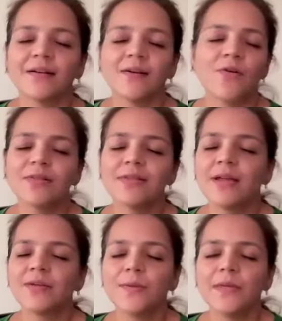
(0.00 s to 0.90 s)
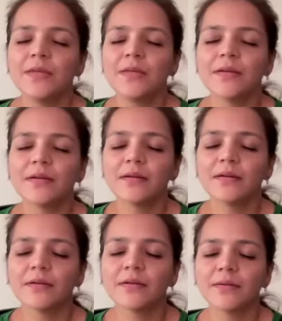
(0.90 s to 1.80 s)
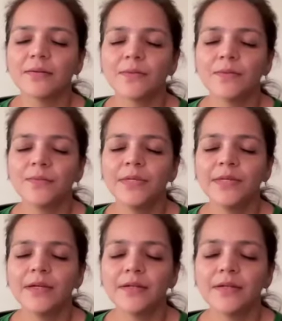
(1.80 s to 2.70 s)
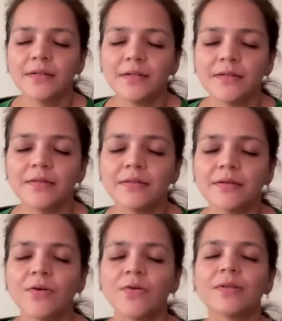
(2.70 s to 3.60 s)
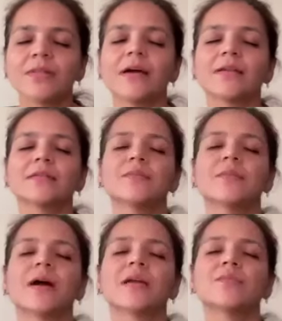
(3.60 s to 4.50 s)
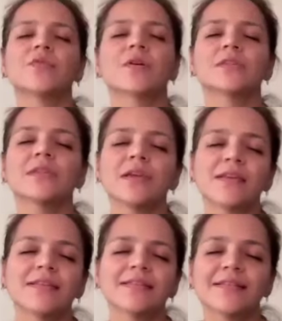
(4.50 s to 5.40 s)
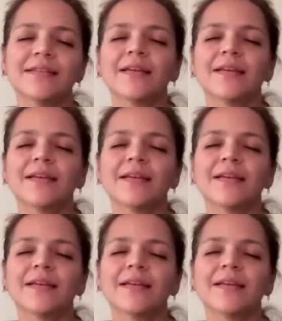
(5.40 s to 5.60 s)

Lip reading: all that we heard, all that the mind processed,